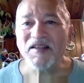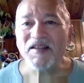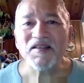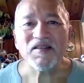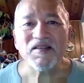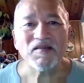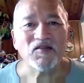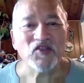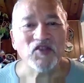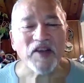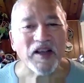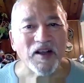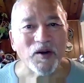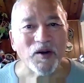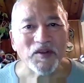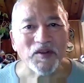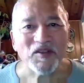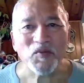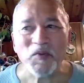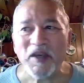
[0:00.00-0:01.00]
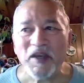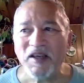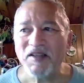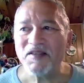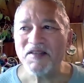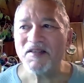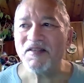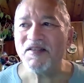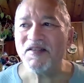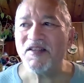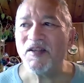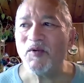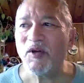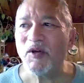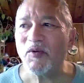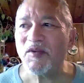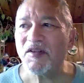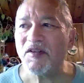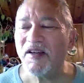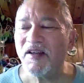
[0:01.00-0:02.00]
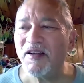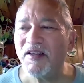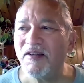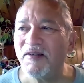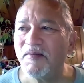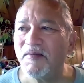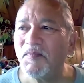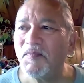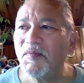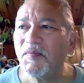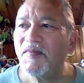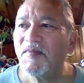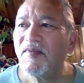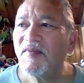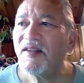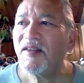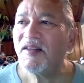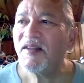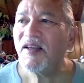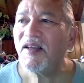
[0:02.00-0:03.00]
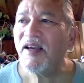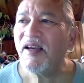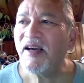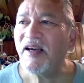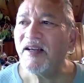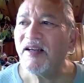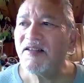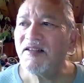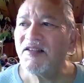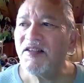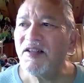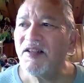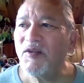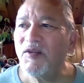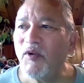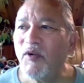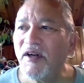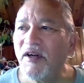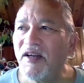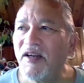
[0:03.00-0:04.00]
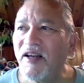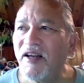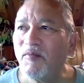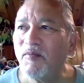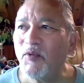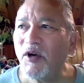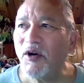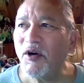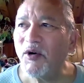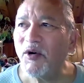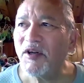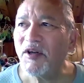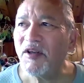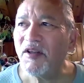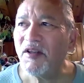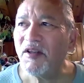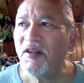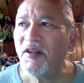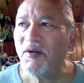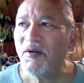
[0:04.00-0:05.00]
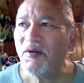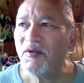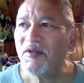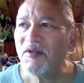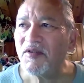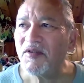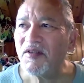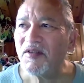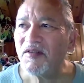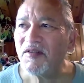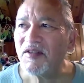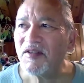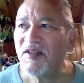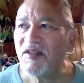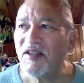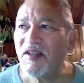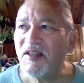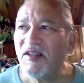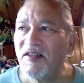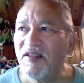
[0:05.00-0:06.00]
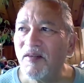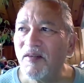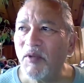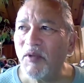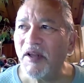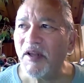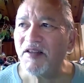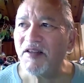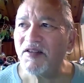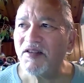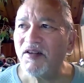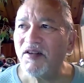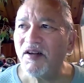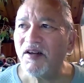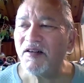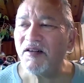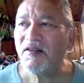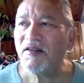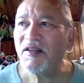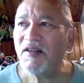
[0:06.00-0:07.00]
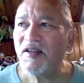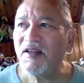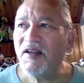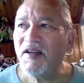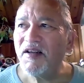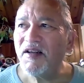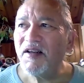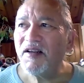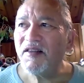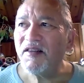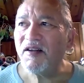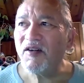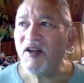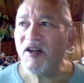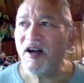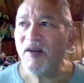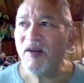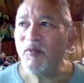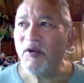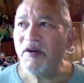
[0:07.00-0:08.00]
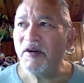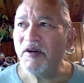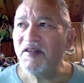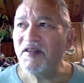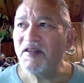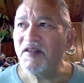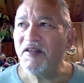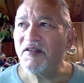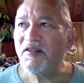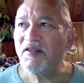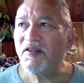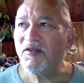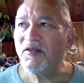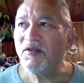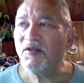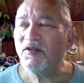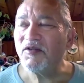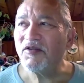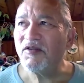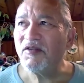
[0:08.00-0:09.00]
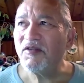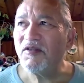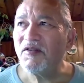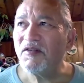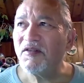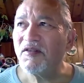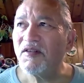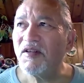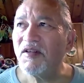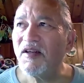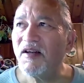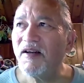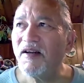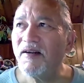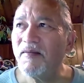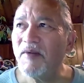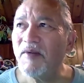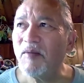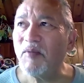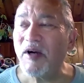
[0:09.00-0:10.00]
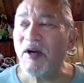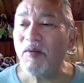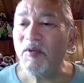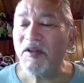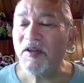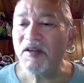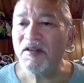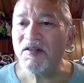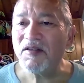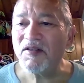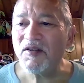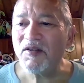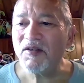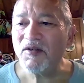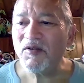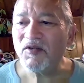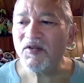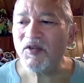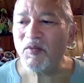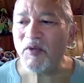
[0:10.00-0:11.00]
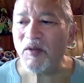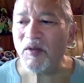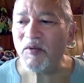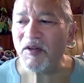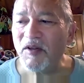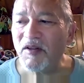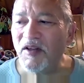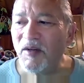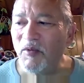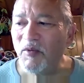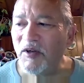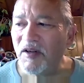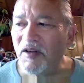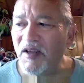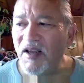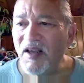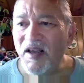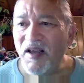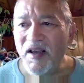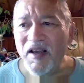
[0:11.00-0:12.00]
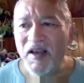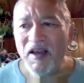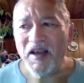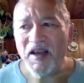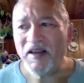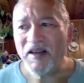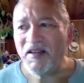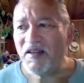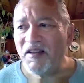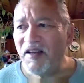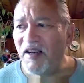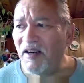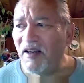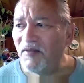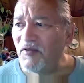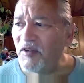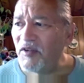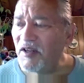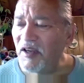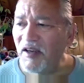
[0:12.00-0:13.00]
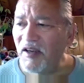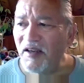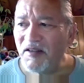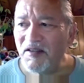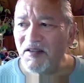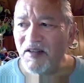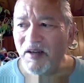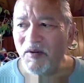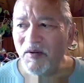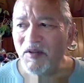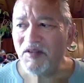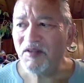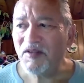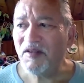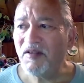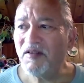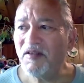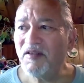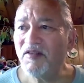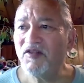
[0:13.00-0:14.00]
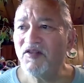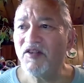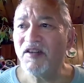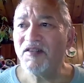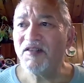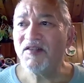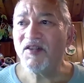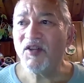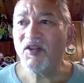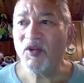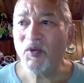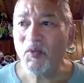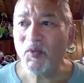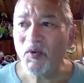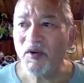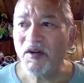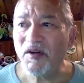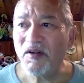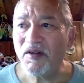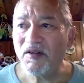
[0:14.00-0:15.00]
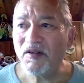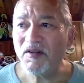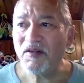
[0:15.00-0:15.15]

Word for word: check out the space and see what it was like, and see what kind of priority those cities had placed on their library as an institution, um, a public institution, a public library, and in every case I was just thrilled